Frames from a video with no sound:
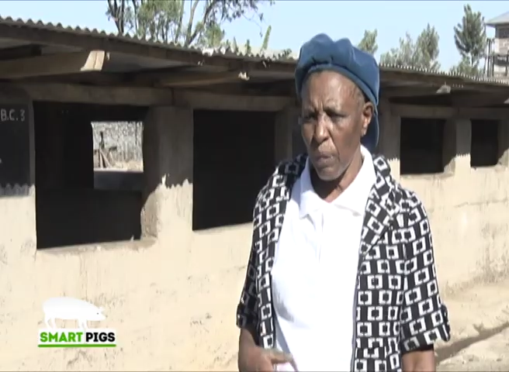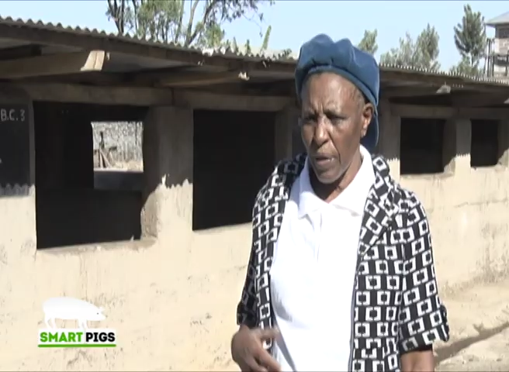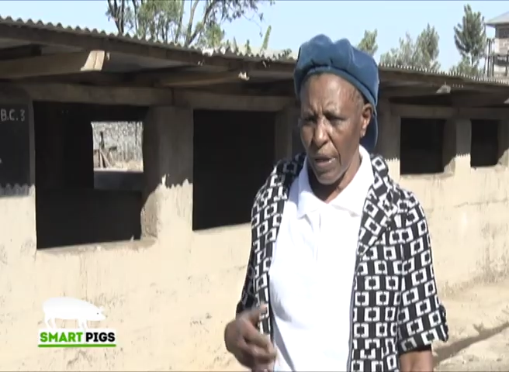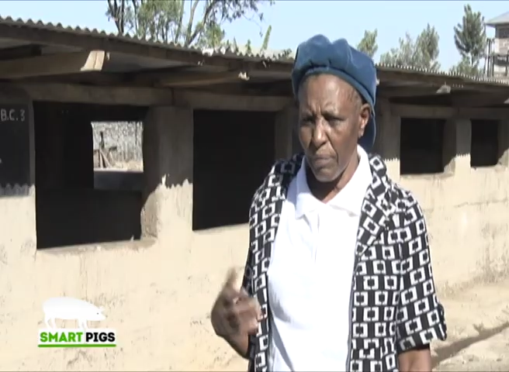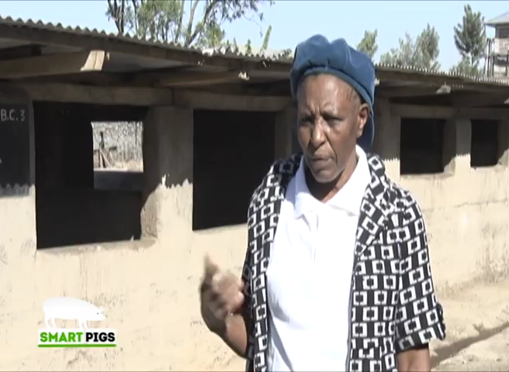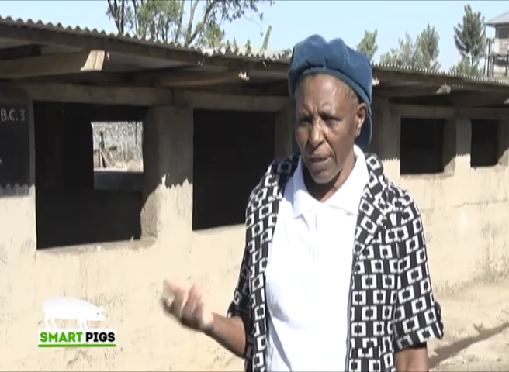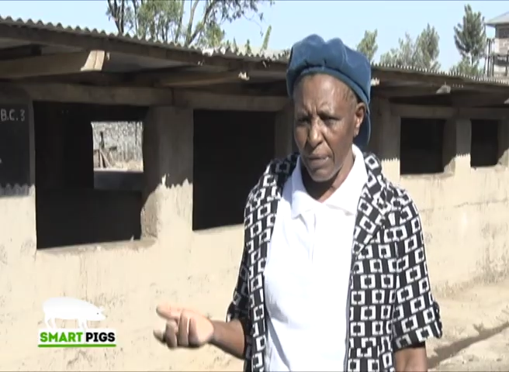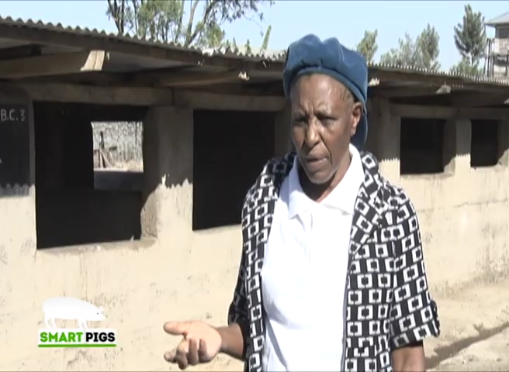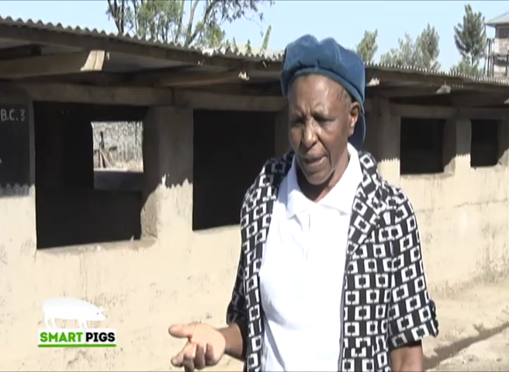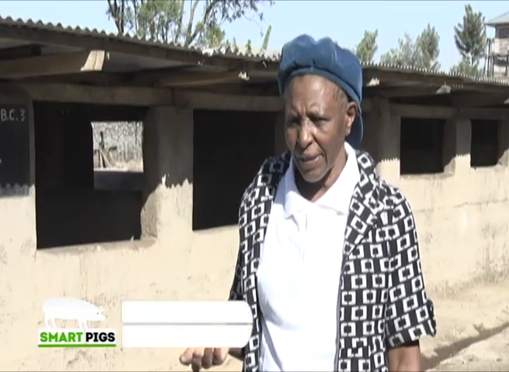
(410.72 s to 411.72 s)
being
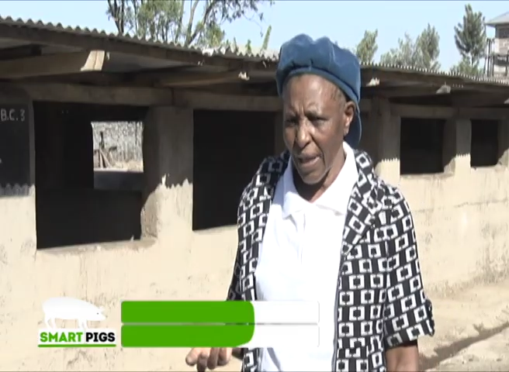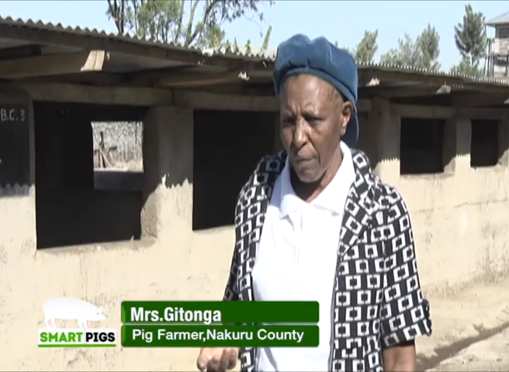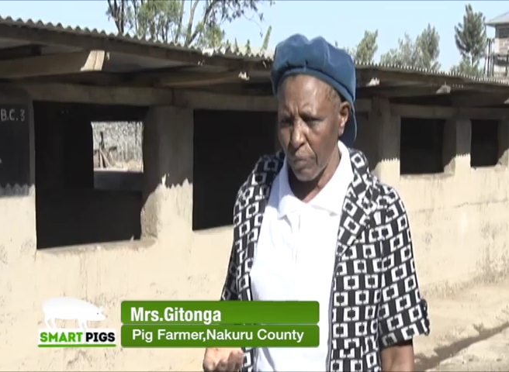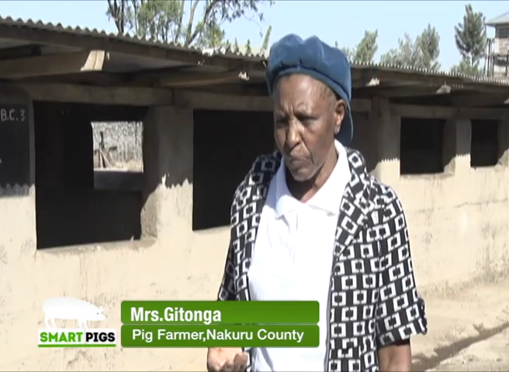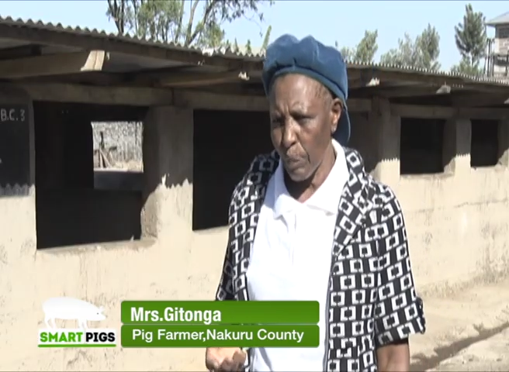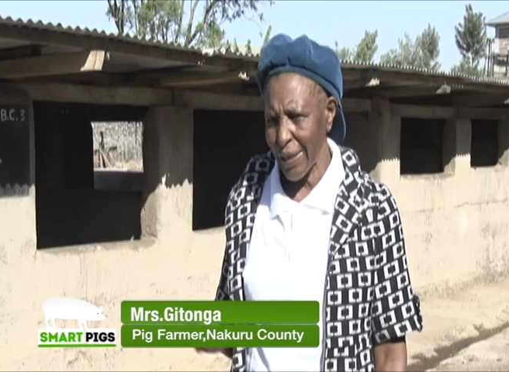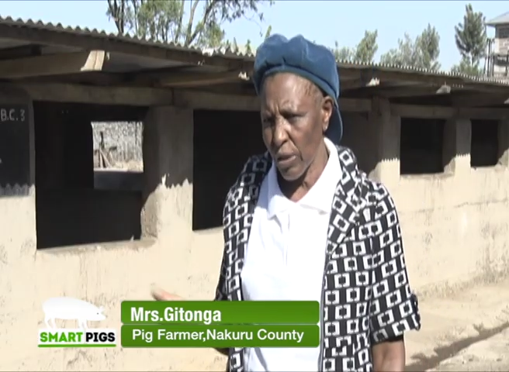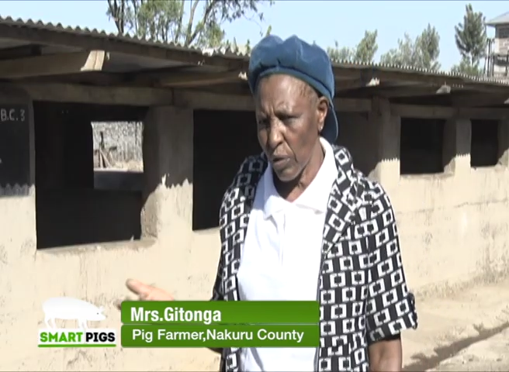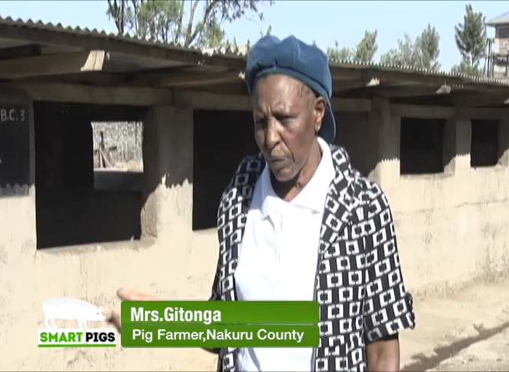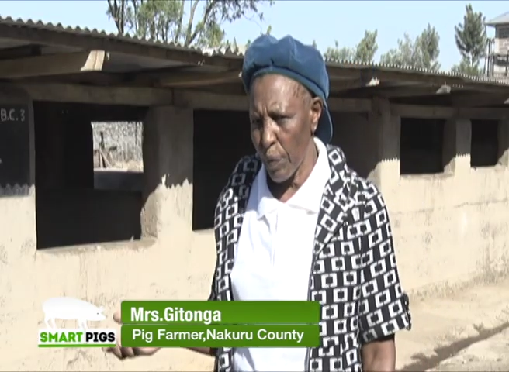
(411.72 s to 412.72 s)
made by some
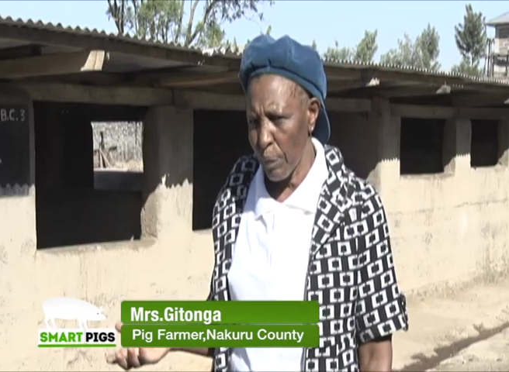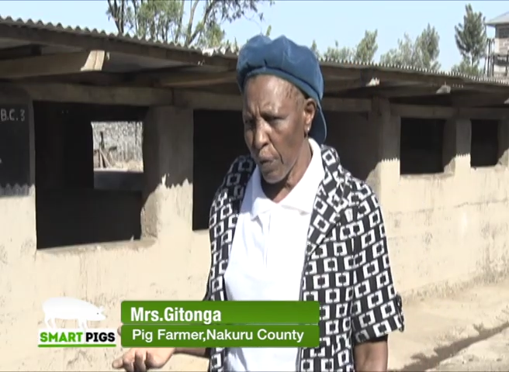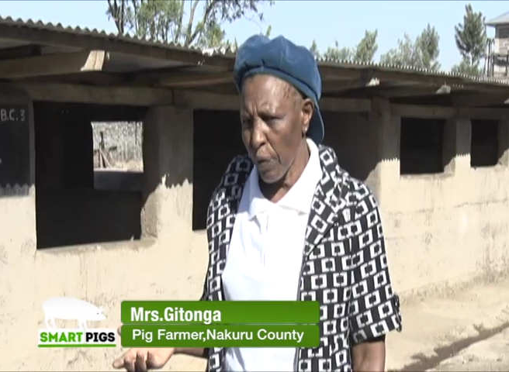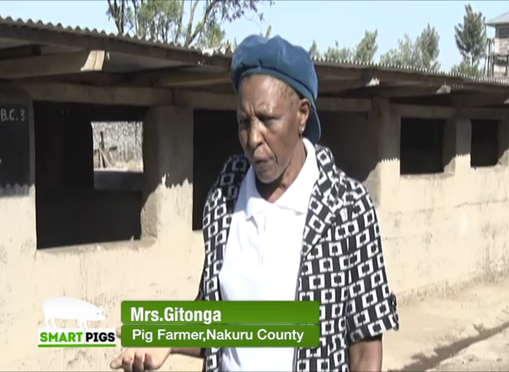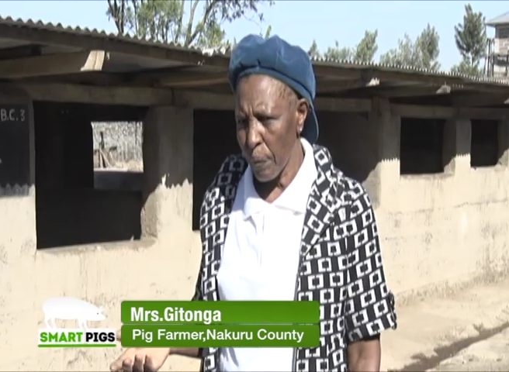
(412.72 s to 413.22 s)
personal people,